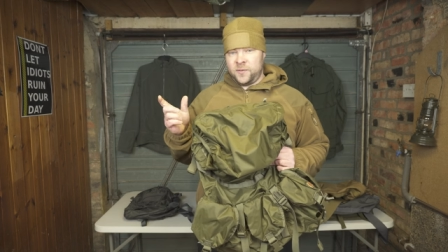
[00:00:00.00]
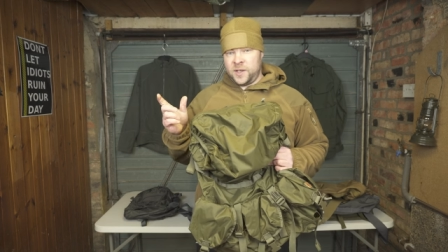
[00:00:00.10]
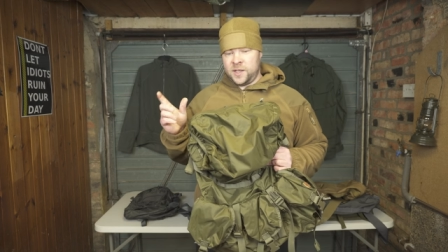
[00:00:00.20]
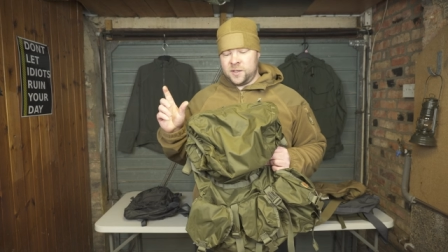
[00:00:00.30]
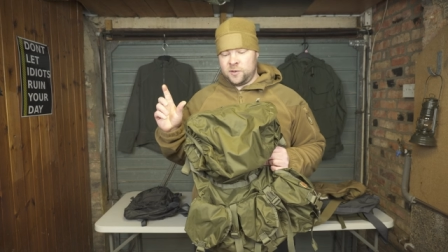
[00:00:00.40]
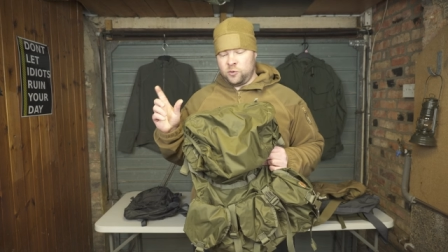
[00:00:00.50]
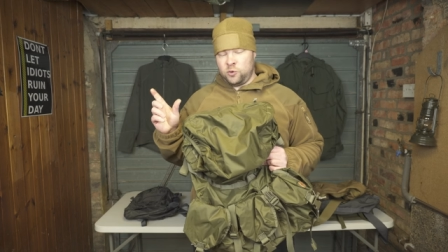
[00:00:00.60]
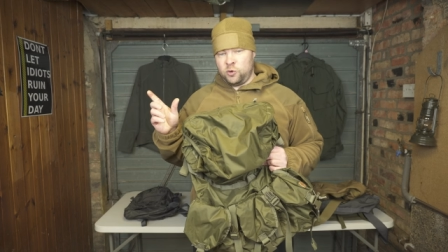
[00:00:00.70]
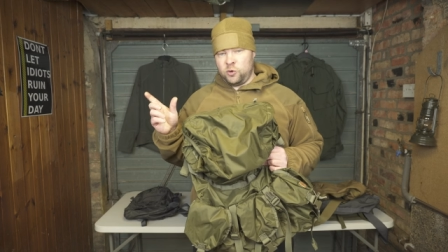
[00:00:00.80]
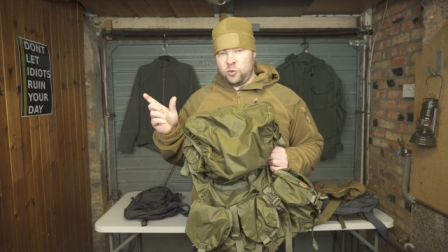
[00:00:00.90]
things
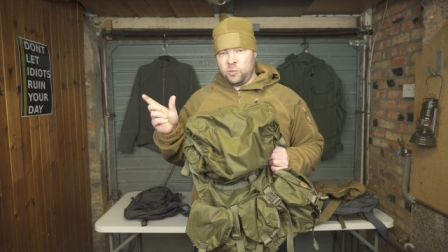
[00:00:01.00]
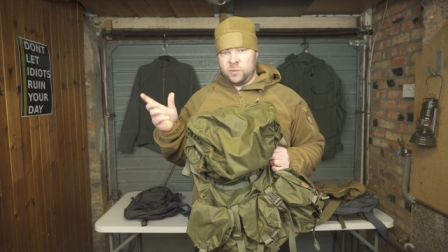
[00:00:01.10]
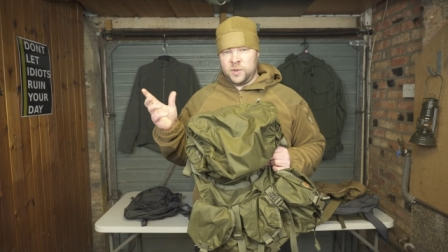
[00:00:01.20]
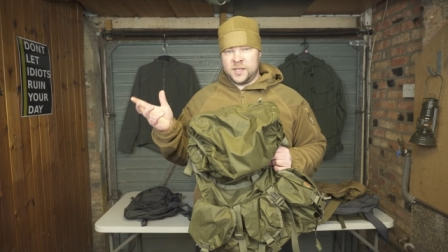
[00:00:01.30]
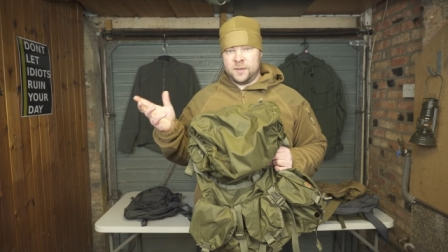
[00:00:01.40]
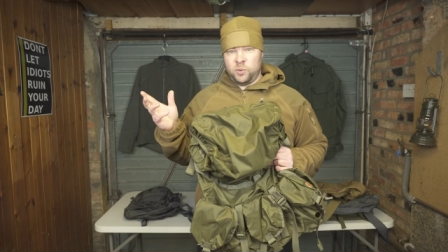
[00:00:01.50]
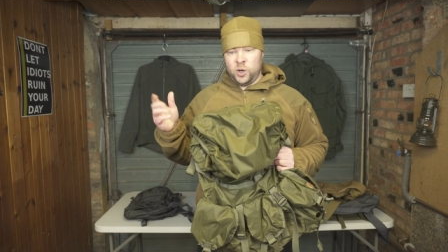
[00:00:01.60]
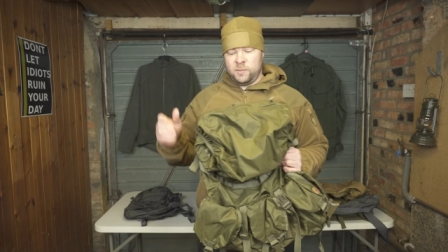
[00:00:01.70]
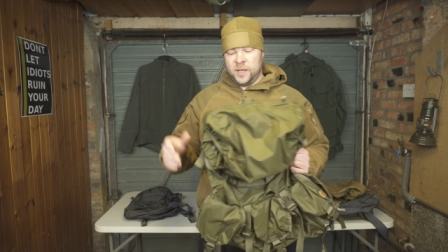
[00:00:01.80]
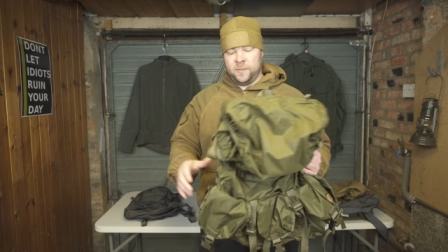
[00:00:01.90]
or
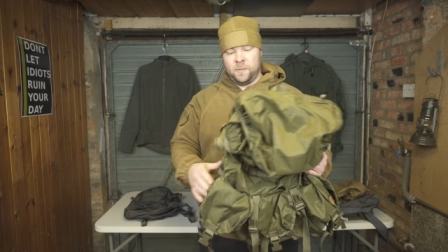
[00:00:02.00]
disappointment.